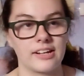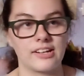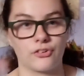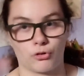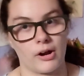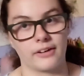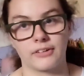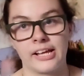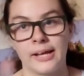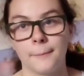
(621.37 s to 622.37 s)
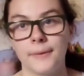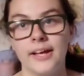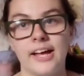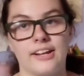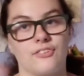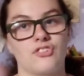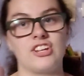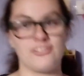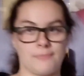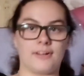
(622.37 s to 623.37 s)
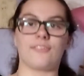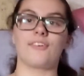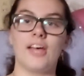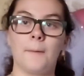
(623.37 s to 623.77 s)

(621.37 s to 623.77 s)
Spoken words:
to discredit him and his achievements.